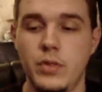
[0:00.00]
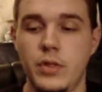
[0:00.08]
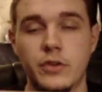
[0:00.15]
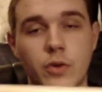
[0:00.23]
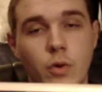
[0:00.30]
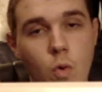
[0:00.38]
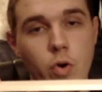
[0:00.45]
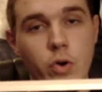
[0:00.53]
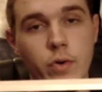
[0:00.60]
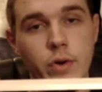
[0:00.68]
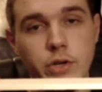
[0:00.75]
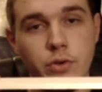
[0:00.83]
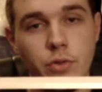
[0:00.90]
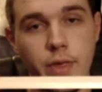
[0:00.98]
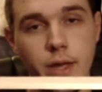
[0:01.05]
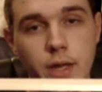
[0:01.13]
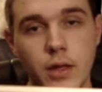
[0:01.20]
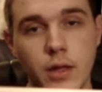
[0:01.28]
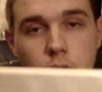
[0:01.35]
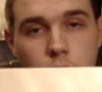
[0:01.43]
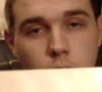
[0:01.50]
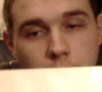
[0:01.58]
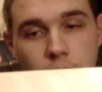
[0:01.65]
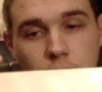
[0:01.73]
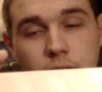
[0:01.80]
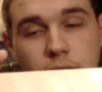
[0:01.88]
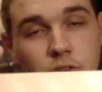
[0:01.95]
that's 1/4 inch thick,
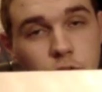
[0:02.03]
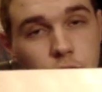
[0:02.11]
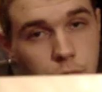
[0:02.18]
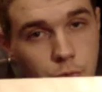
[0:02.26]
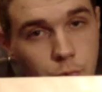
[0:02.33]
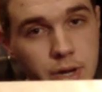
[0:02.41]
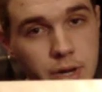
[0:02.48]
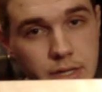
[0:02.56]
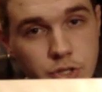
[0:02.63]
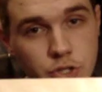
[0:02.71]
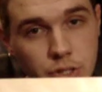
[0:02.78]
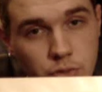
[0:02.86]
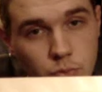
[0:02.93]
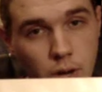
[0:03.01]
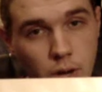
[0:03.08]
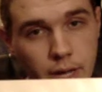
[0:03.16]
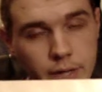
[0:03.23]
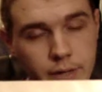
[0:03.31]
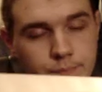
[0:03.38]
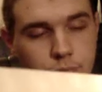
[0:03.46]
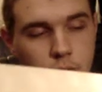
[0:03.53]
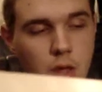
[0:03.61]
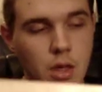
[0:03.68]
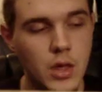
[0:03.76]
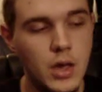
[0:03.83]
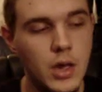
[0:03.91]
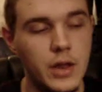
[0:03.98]
at least 3 inches wide,
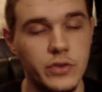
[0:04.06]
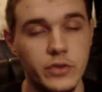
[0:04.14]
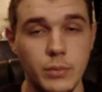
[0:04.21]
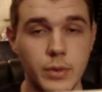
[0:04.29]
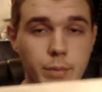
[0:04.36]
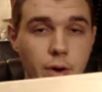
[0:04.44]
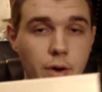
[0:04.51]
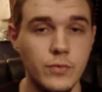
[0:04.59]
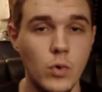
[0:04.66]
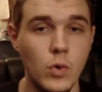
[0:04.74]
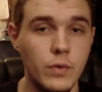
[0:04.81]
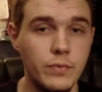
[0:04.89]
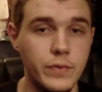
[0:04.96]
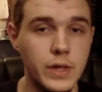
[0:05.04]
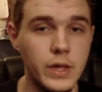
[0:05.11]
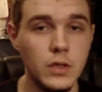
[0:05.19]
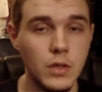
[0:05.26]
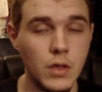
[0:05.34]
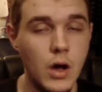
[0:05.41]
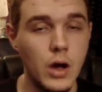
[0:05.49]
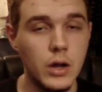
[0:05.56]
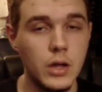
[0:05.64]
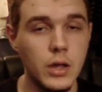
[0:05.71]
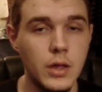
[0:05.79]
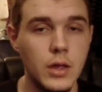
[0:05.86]
and it's going to be about 4 feet long.